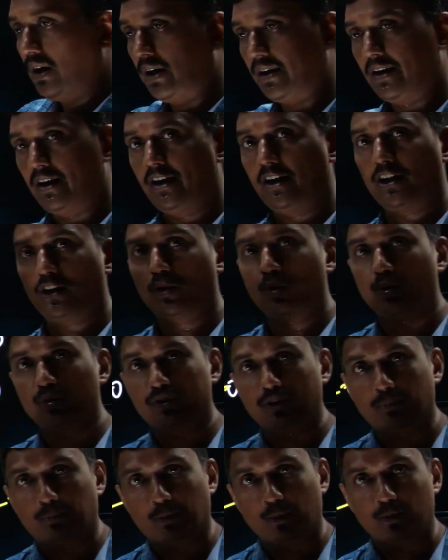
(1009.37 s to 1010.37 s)
and undergoes
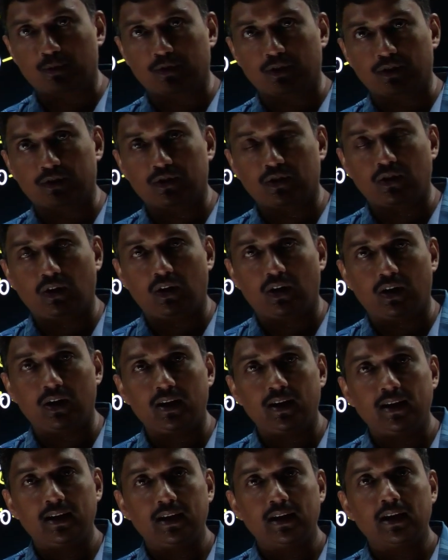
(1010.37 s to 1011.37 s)
a process called
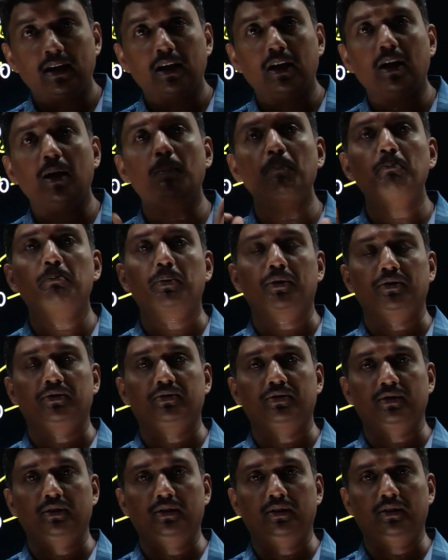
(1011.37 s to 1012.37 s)

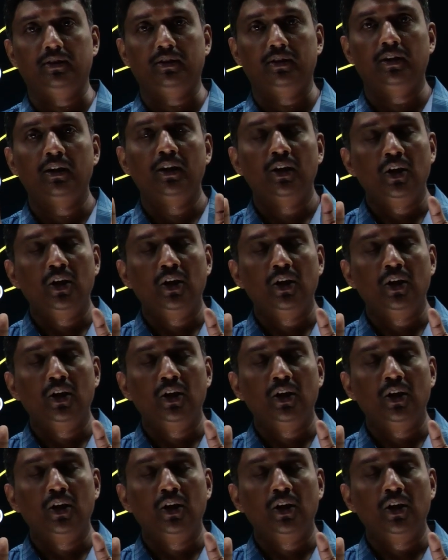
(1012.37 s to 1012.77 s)
compression.